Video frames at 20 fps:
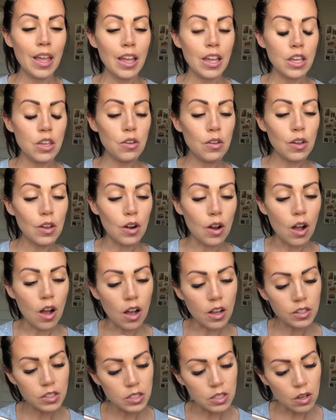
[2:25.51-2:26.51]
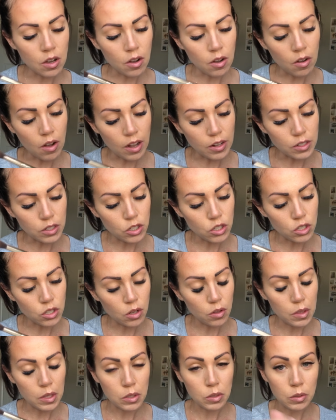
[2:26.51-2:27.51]
You can also, I'll just show
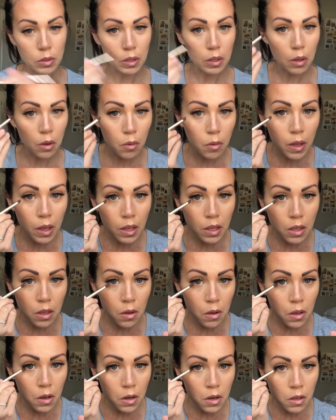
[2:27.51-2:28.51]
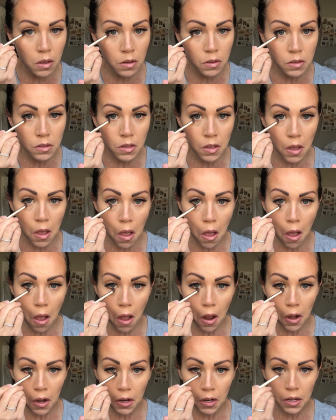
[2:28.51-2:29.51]
this really quick, you can use it
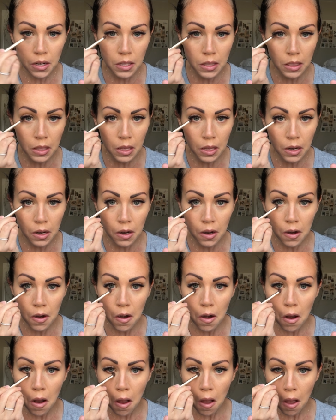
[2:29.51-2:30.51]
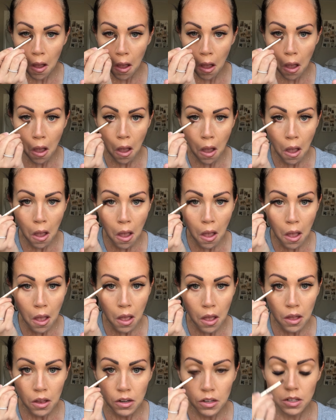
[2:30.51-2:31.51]
underneath here
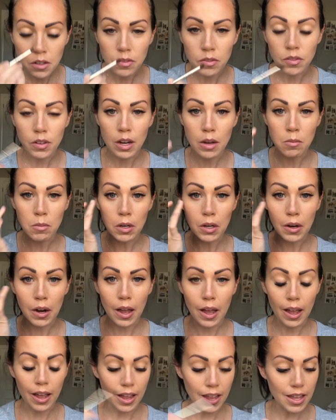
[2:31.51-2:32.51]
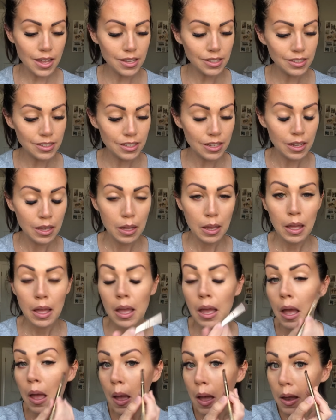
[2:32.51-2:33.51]
to frame your eyes,
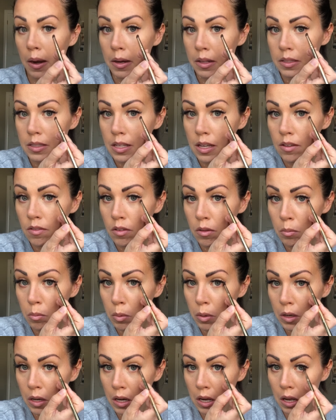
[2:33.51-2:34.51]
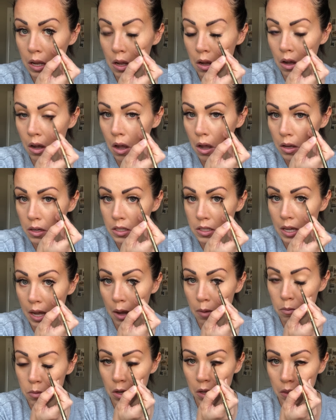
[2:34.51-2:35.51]
and it's even pretty
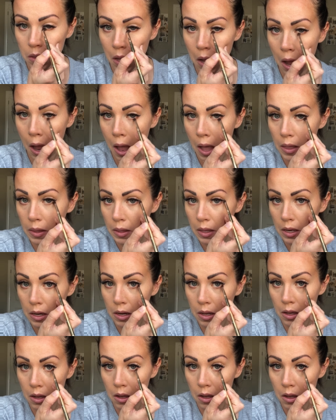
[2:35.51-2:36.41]
tapped on the eyelid.